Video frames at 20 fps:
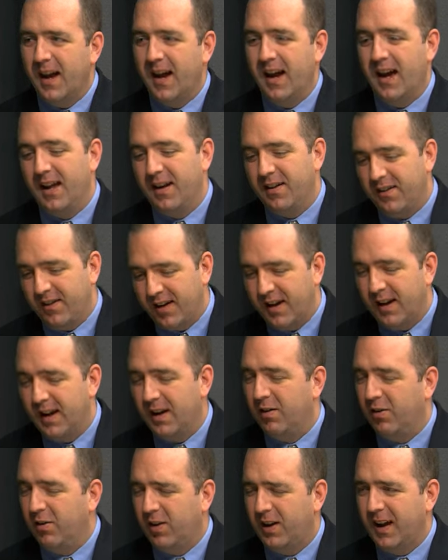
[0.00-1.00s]
And
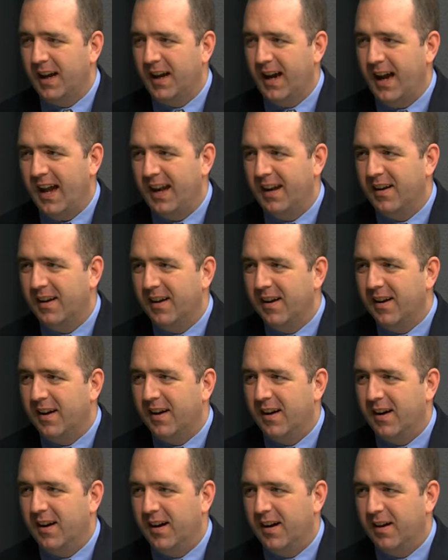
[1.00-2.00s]
in looking at
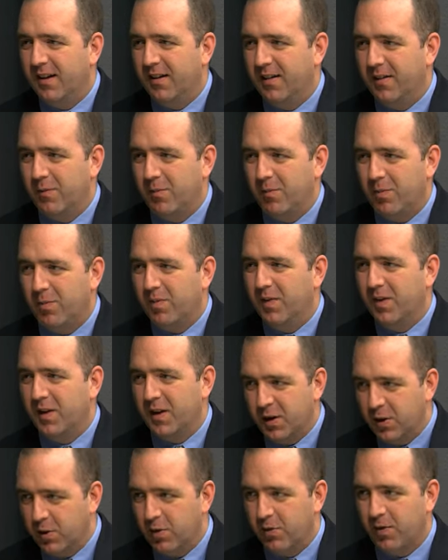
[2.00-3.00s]

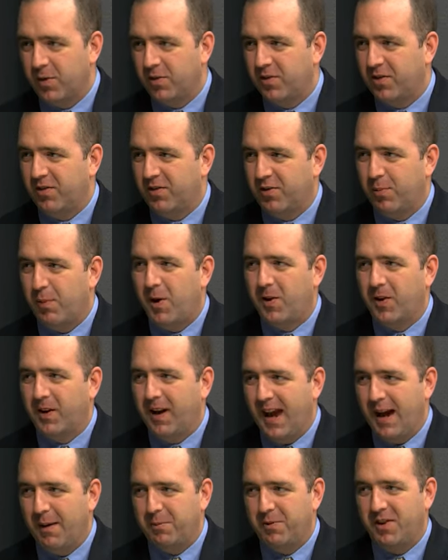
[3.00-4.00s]
the universe of small
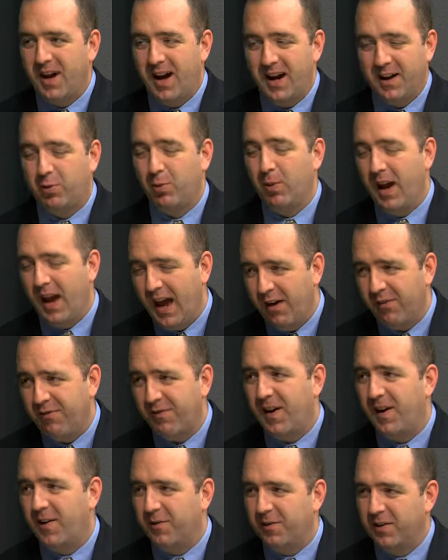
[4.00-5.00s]
cap stocks, we have
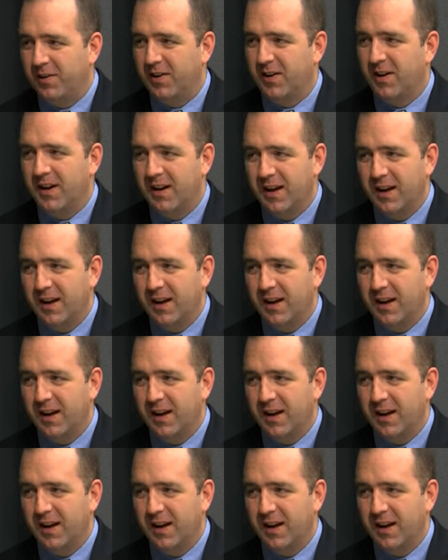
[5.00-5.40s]
found,